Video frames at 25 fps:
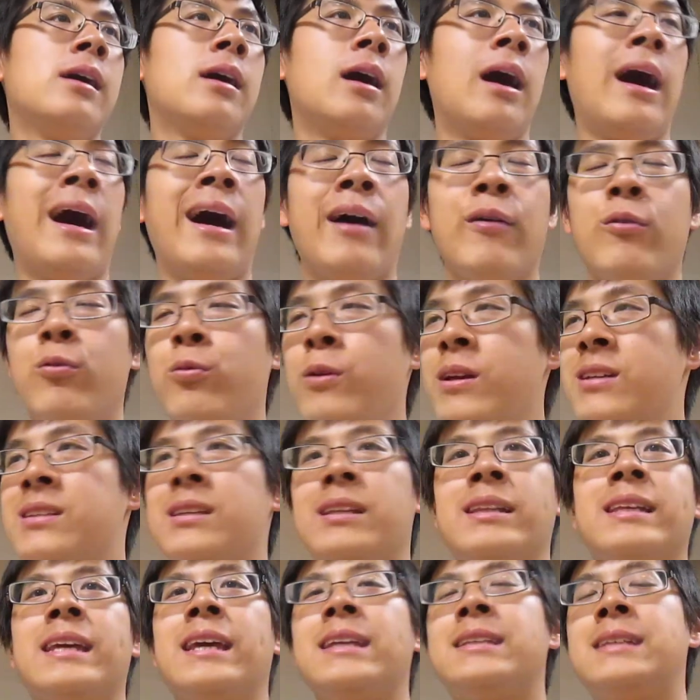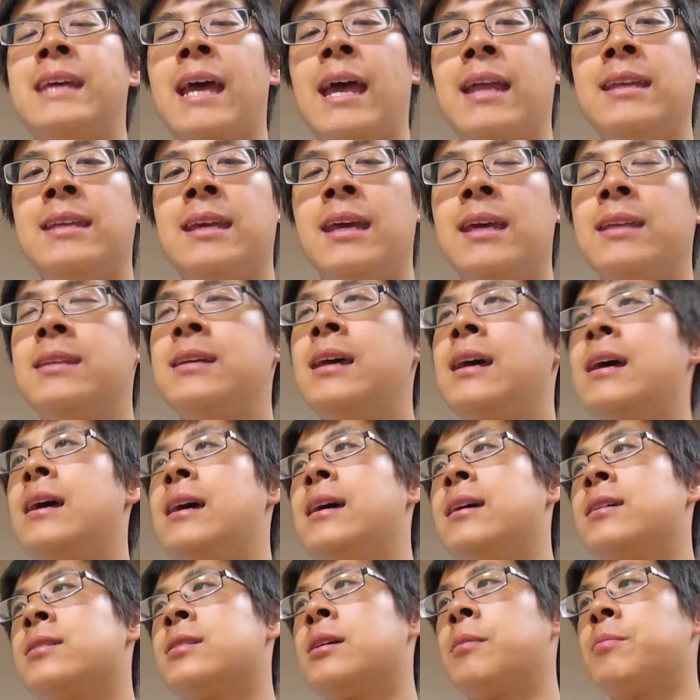I recently attended
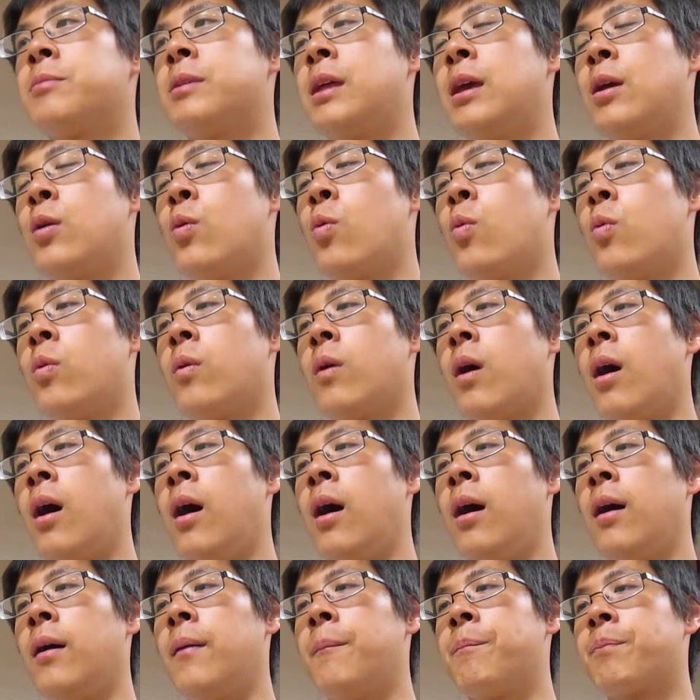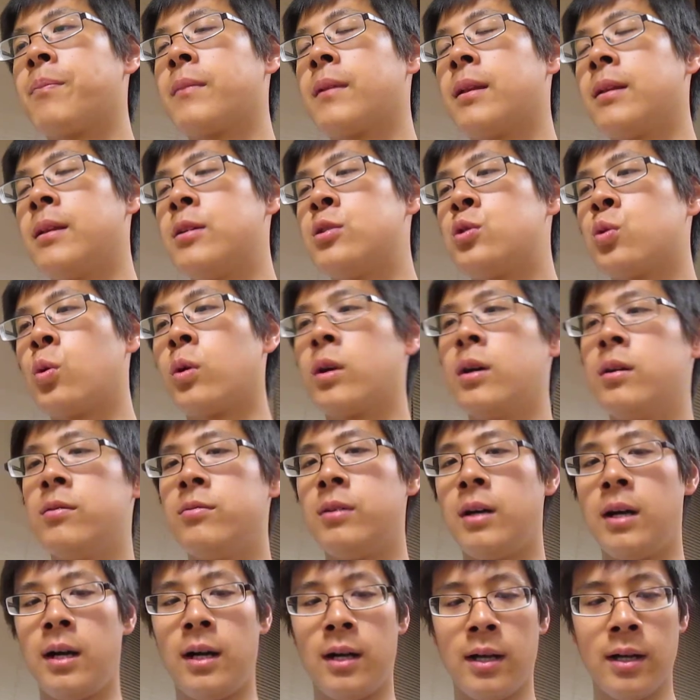something uh, this sort of
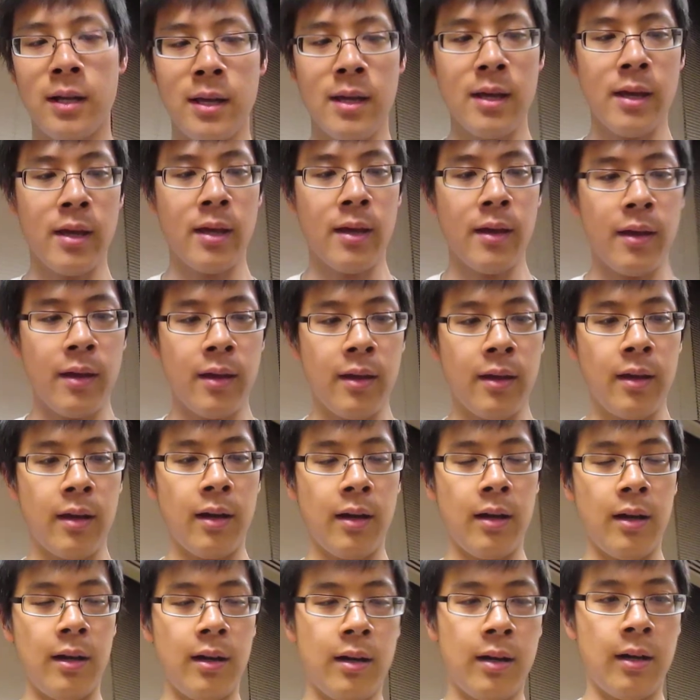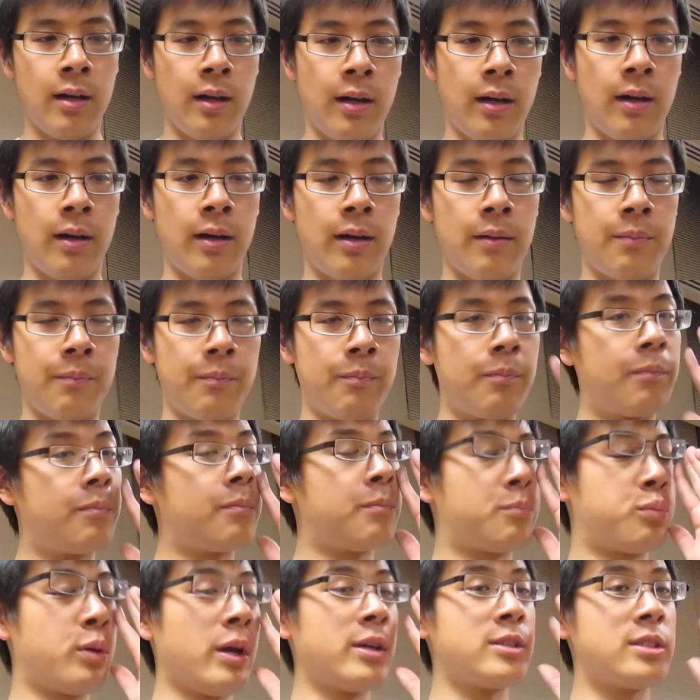uh, um,
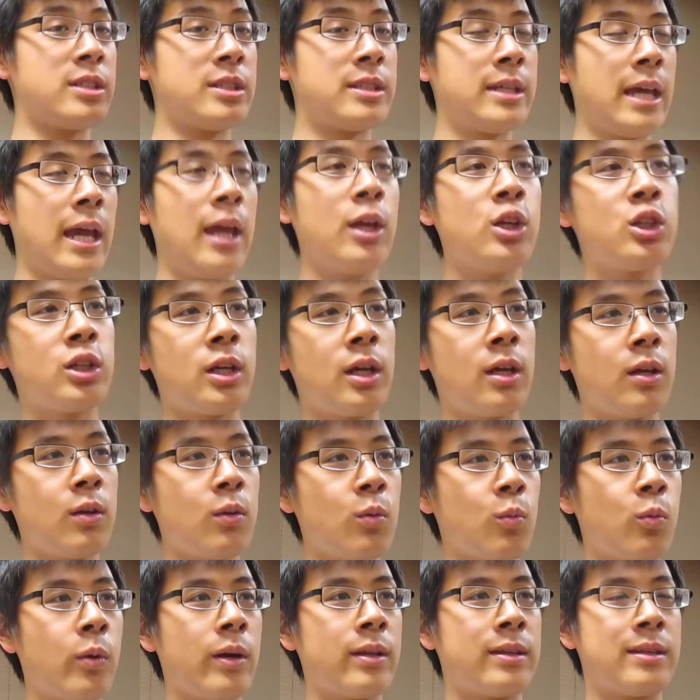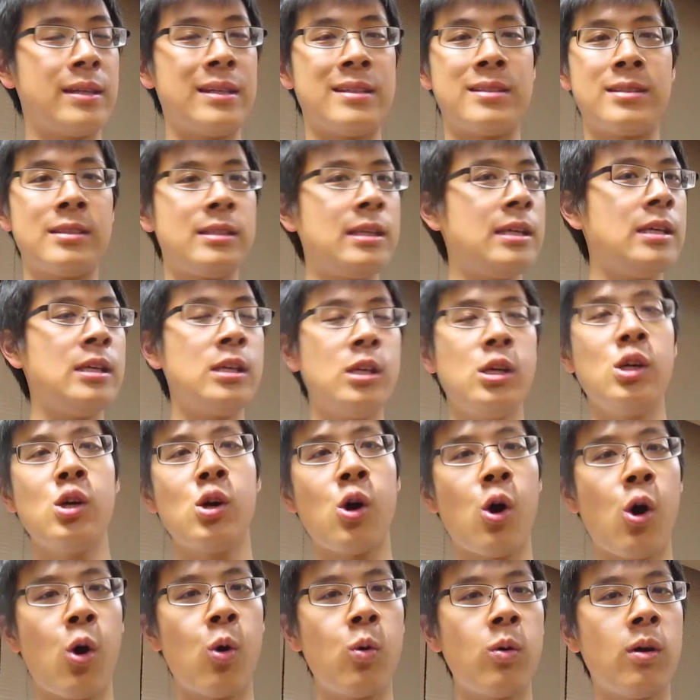presentation with the
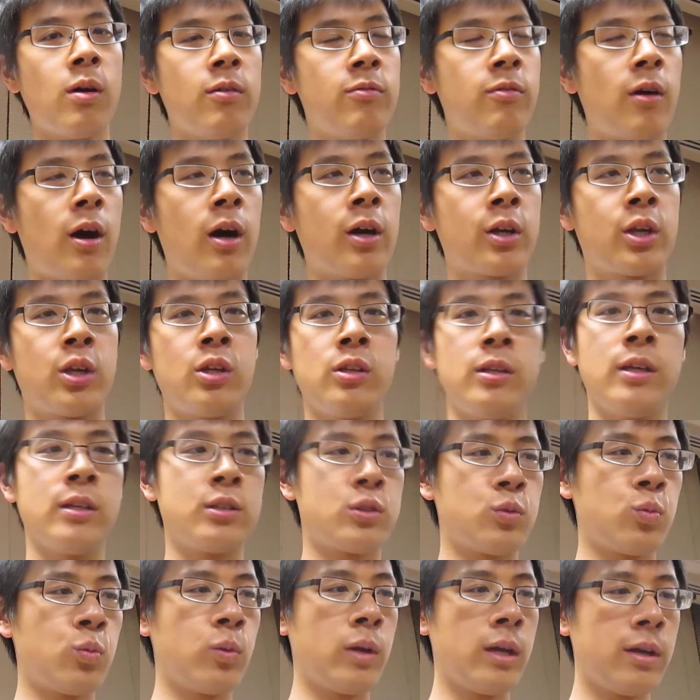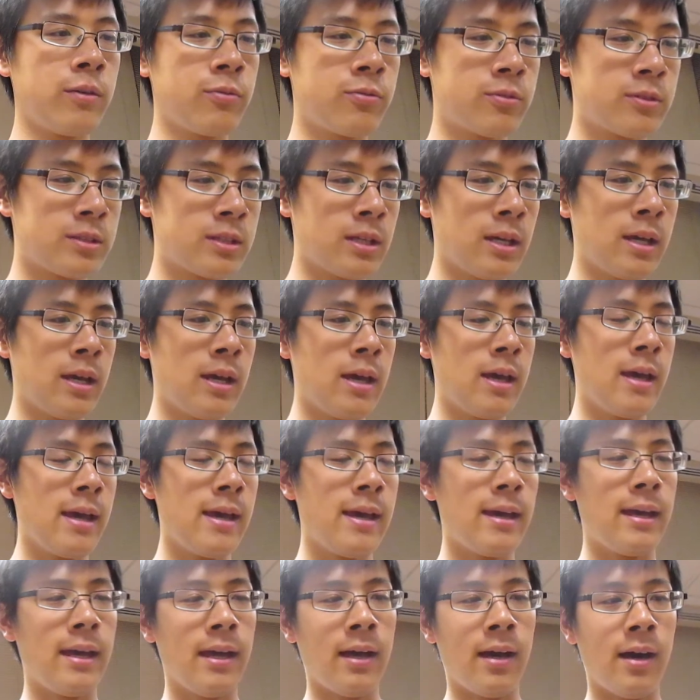CEO of Oculus Rift,
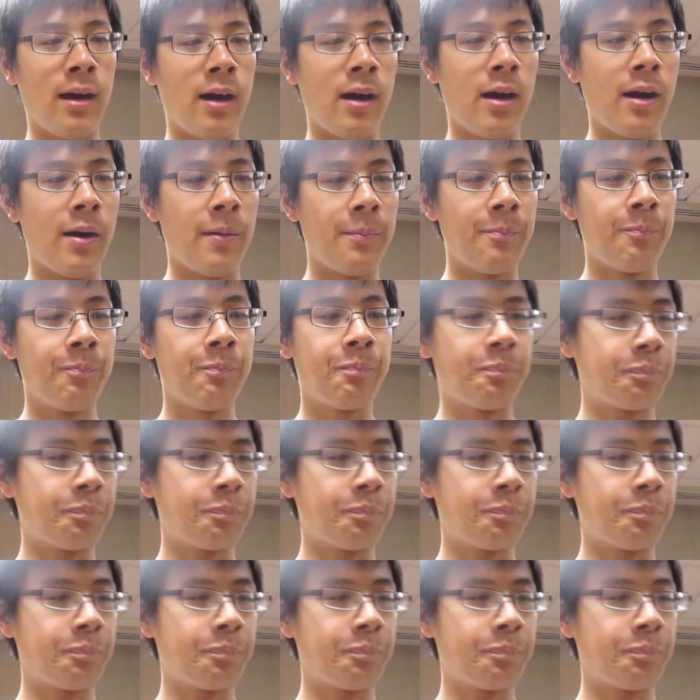um,